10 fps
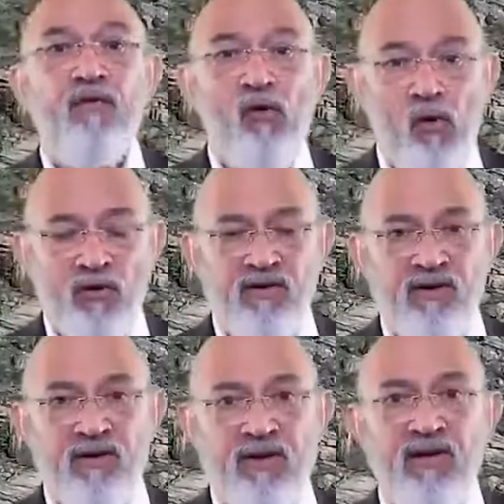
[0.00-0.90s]
4.
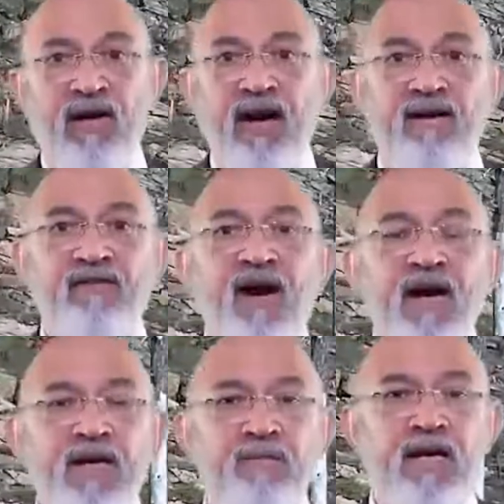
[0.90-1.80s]

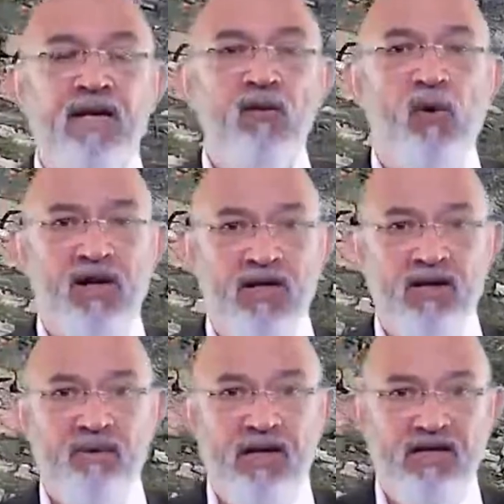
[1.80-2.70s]
Environmental
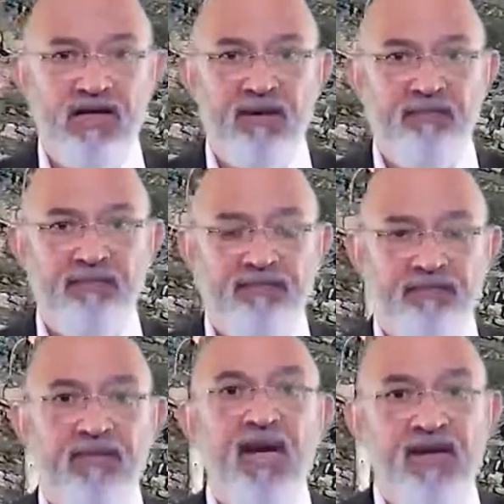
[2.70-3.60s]
vulnerability.
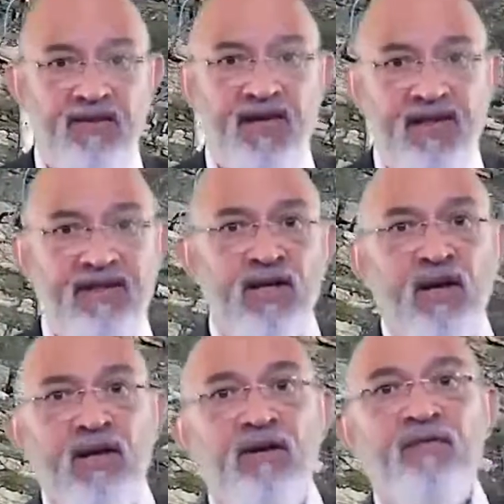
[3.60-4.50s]
This
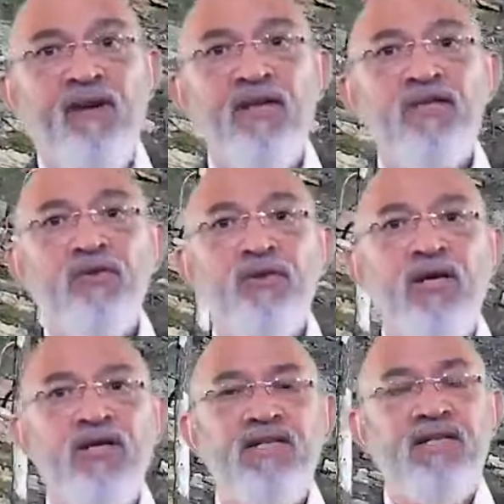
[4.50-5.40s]
refers to
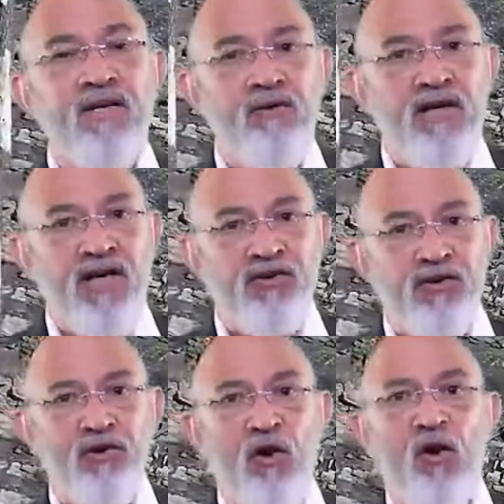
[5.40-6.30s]
the
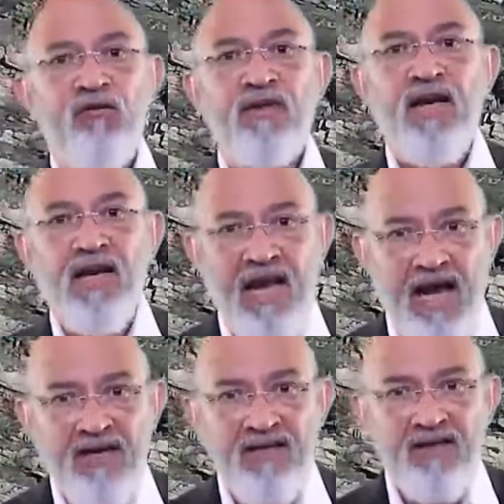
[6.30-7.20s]
degradation of the
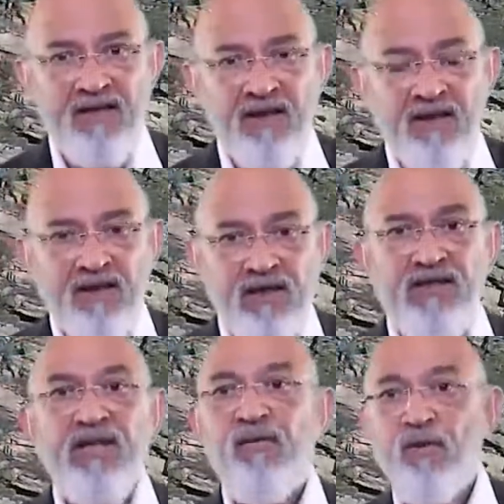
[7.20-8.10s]
land,
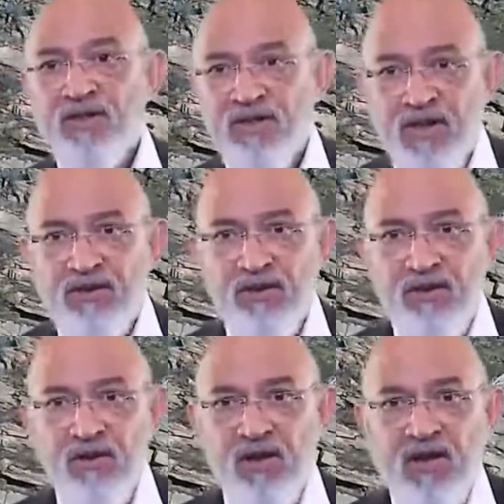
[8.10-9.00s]

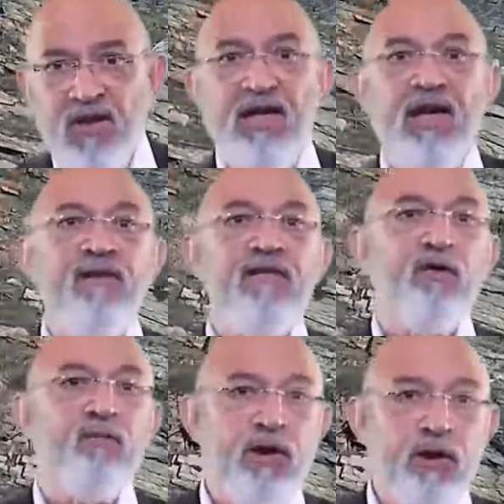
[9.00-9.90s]
deforestation, levels
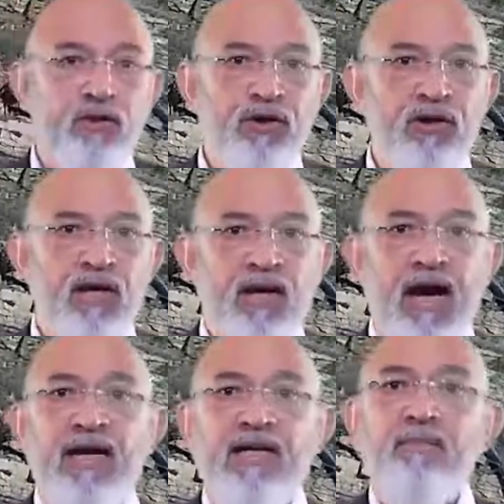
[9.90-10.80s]
of pollution,
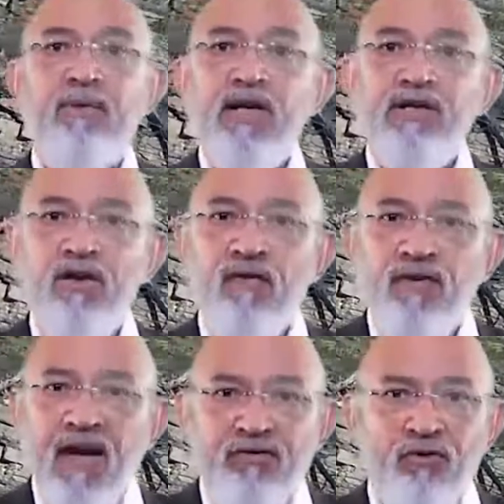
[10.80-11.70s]
and depletion of
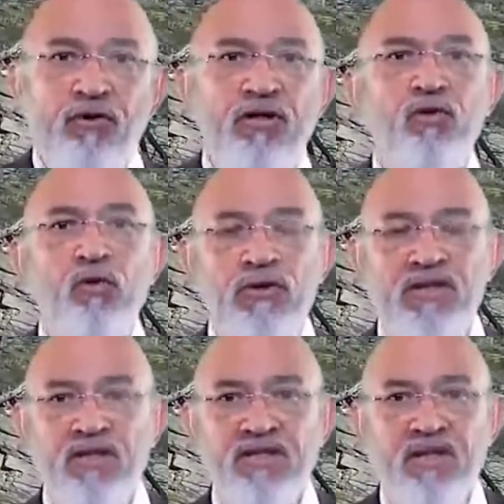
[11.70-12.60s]
natural
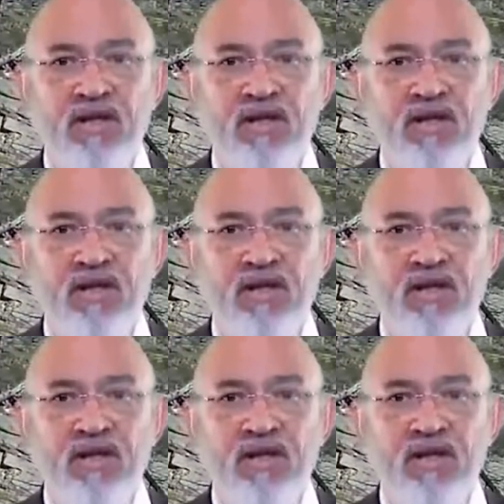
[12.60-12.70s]
resources,